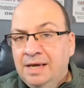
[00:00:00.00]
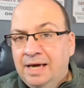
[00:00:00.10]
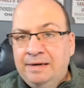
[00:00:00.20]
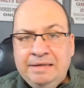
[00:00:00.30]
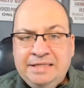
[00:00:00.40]

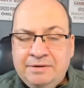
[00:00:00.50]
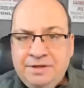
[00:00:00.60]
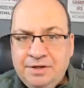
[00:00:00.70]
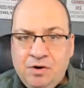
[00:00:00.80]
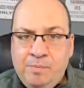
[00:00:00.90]
and I'm not telling
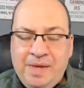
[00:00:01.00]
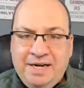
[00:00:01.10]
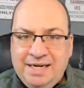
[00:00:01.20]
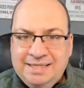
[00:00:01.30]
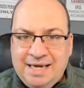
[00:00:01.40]
you to go bet
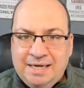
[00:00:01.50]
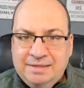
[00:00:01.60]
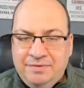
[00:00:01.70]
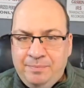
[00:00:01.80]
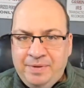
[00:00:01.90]
an
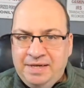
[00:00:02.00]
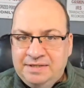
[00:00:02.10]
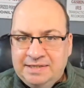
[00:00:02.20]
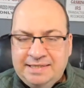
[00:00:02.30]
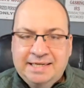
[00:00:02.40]
exacta that pays
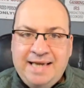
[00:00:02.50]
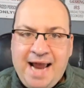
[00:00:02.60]
six